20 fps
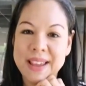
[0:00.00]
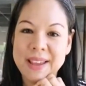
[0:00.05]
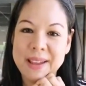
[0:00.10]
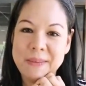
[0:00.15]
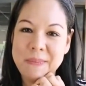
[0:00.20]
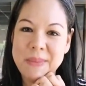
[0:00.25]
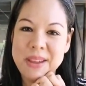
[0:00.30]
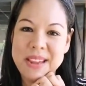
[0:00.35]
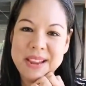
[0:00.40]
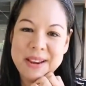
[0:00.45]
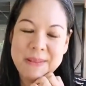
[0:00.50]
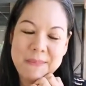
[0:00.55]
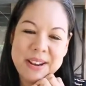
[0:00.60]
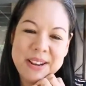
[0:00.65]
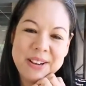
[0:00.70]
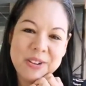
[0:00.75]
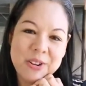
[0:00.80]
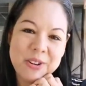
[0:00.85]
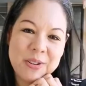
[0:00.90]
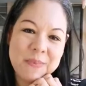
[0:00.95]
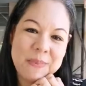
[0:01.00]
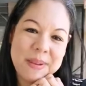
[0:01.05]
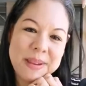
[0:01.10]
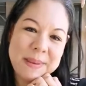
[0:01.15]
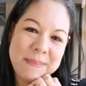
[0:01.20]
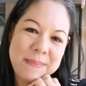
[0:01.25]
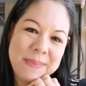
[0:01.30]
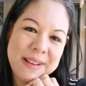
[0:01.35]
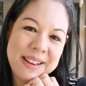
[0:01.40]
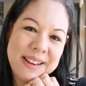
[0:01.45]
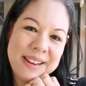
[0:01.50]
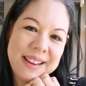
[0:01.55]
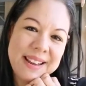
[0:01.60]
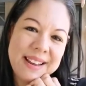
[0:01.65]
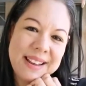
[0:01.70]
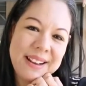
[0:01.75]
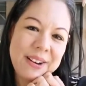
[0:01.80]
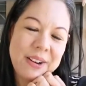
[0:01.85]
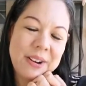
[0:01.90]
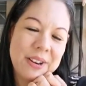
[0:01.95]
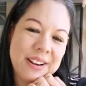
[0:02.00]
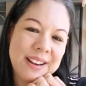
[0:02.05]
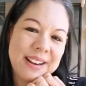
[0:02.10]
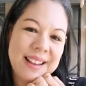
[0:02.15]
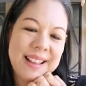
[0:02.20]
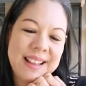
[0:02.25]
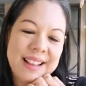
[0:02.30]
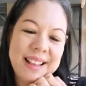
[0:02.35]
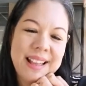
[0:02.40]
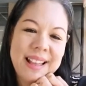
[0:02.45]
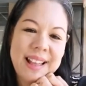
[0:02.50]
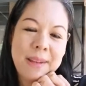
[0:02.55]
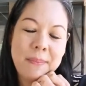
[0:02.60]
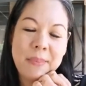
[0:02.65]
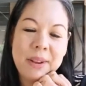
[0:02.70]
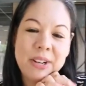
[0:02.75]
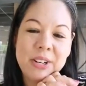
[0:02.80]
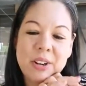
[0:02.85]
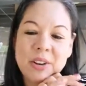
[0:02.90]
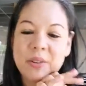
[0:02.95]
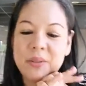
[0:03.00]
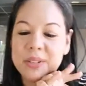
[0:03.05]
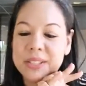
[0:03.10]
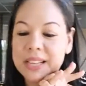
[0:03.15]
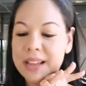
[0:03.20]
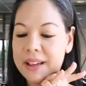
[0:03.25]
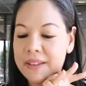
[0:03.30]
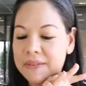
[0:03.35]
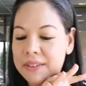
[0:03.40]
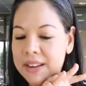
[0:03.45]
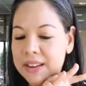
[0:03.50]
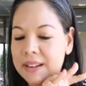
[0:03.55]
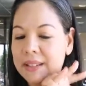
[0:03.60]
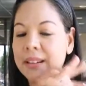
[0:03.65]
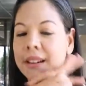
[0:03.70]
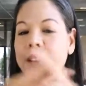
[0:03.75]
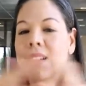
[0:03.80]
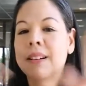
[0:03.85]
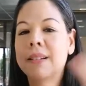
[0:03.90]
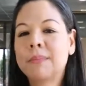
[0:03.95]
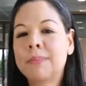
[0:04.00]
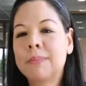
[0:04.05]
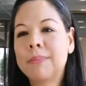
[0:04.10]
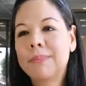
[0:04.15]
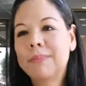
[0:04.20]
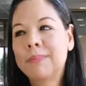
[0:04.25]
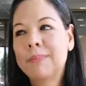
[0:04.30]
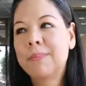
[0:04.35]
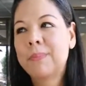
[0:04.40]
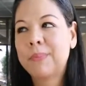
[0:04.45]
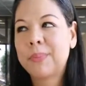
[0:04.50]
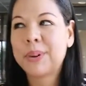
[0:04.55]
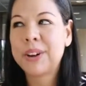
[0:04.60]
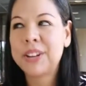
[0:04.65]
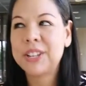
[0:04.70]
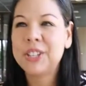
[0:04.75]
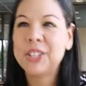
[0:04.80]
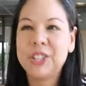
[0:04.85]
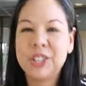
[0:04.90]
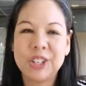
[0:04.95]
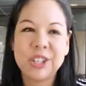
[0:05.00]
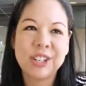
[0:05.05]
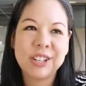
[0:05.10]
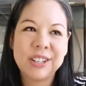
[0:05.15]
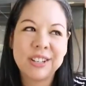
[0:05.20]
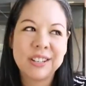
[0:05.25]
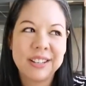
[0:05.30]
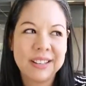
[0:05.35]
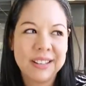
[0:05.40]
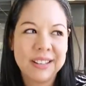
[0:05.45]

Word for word: and me and my daughter Miabella are at McDonald's having our brunch.